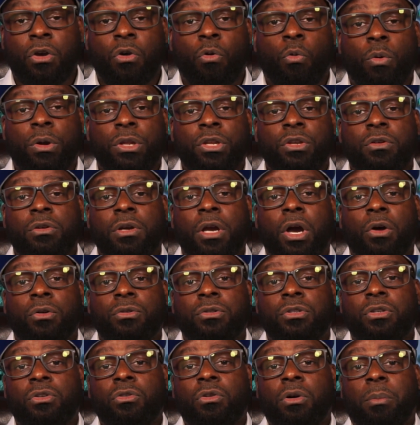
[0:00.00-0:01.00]
When you go
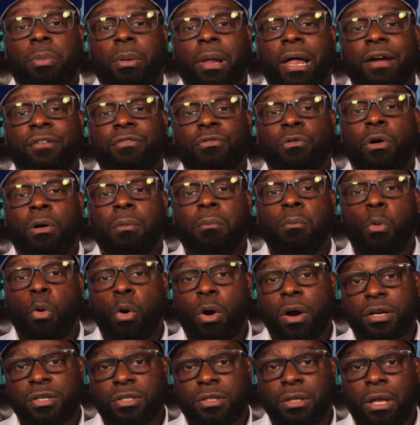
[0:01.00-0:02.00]
to apply for a
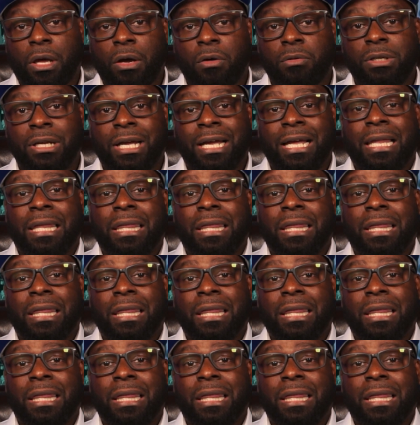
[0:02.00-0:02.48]
mortgage loan,